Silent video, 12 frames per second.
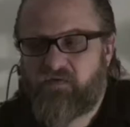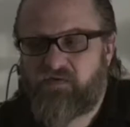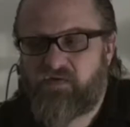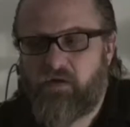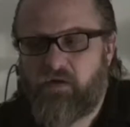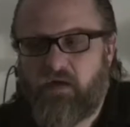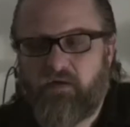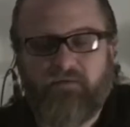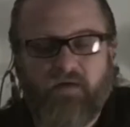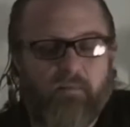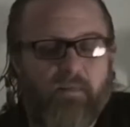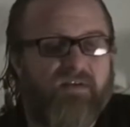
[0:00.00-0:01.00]
So I'd
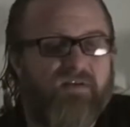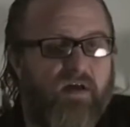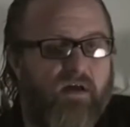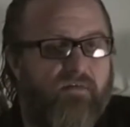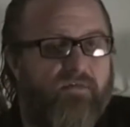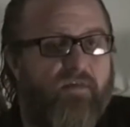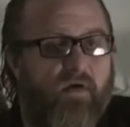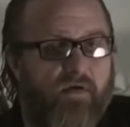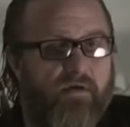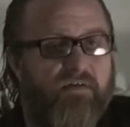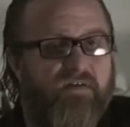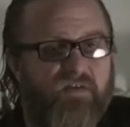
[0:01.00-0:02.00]
find myself
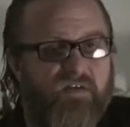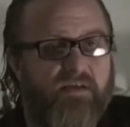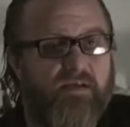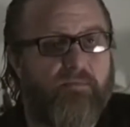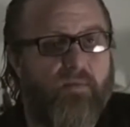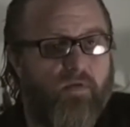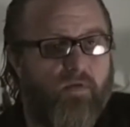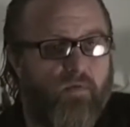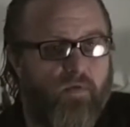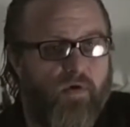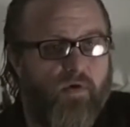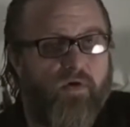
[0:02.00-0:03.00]
falling asleep on the
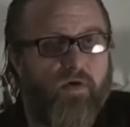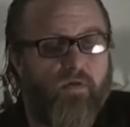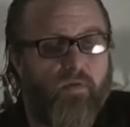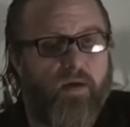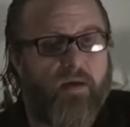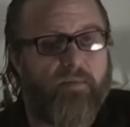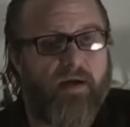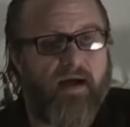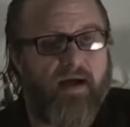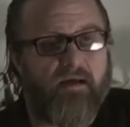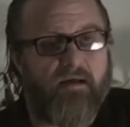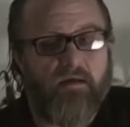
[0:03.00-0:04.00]
road on the way
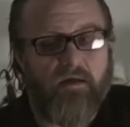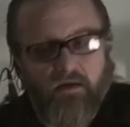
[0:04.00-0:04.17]
back,